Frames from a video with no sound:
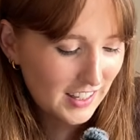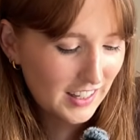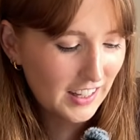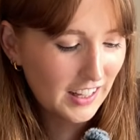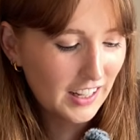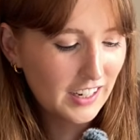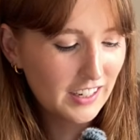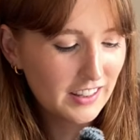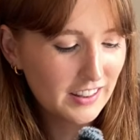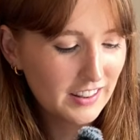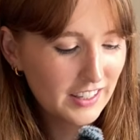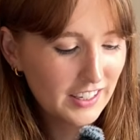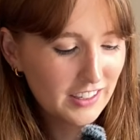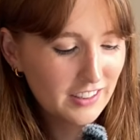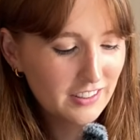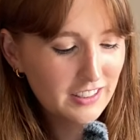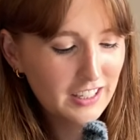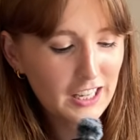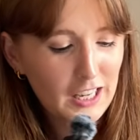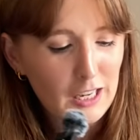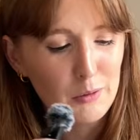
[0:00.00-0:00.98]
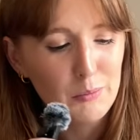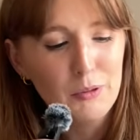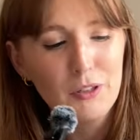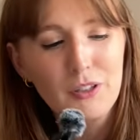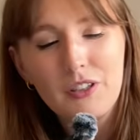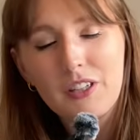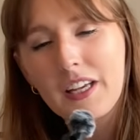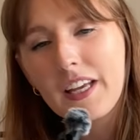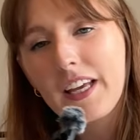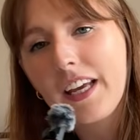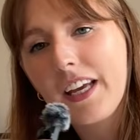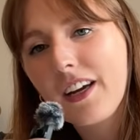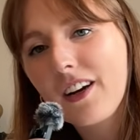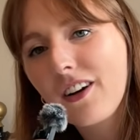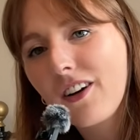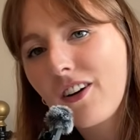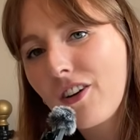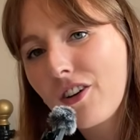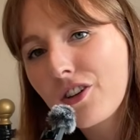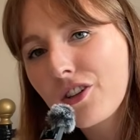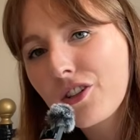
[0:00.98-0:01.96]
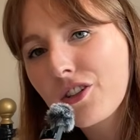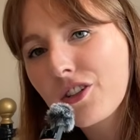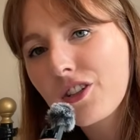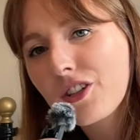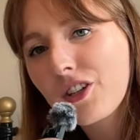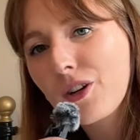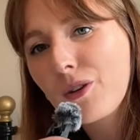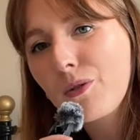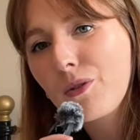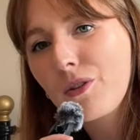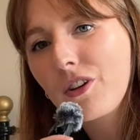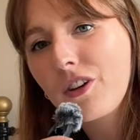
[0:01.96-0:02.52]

the little cables here are so